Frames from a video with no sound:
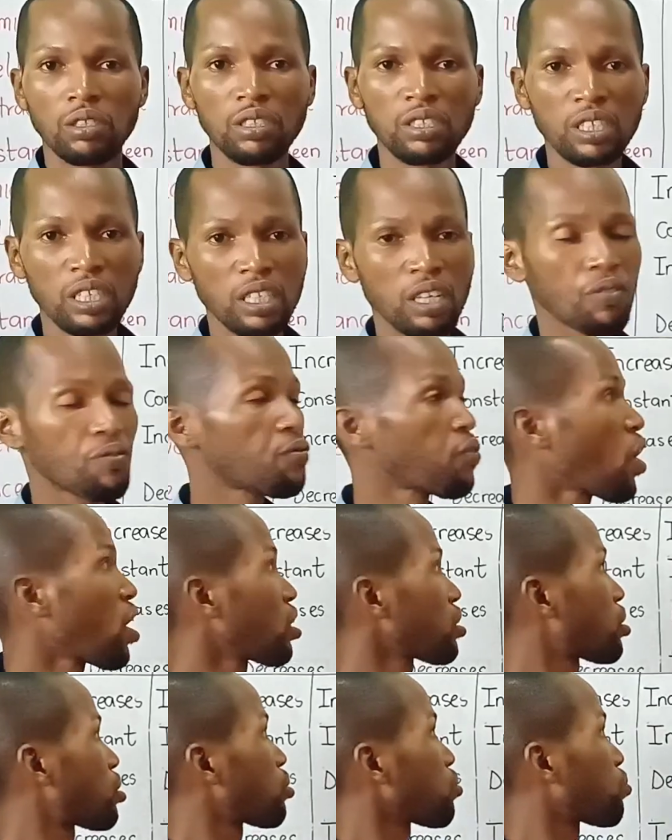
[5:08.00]
Using the
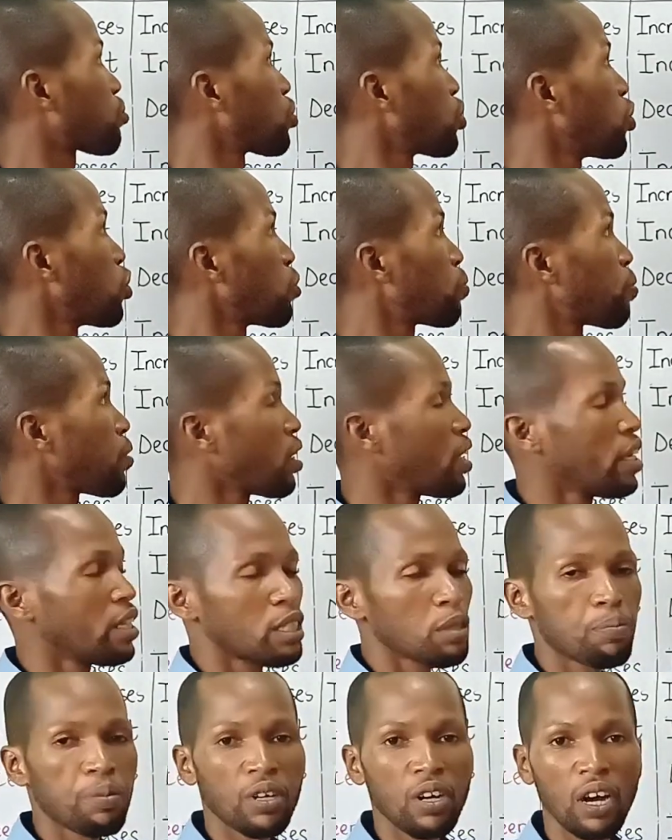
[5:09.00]
first group in
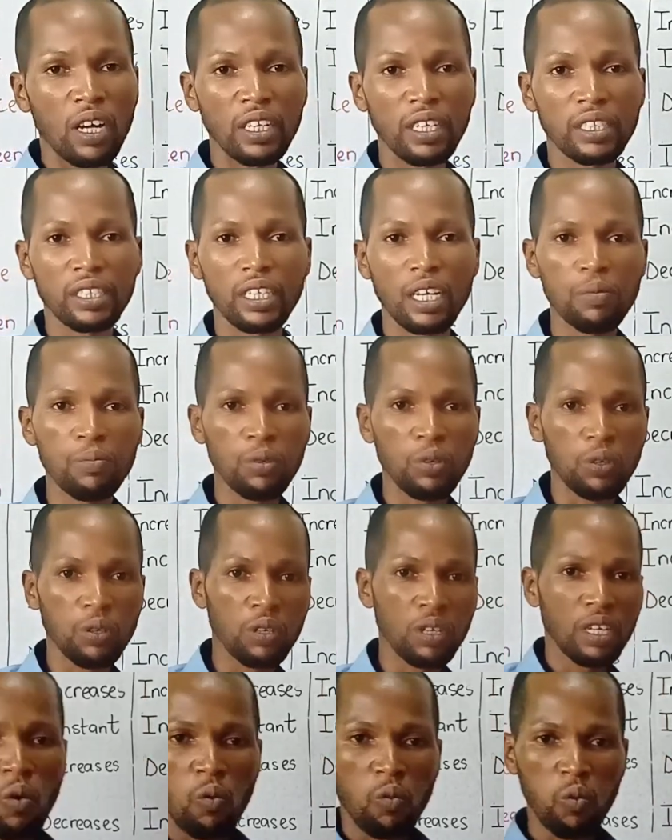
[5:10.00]
the periodic table,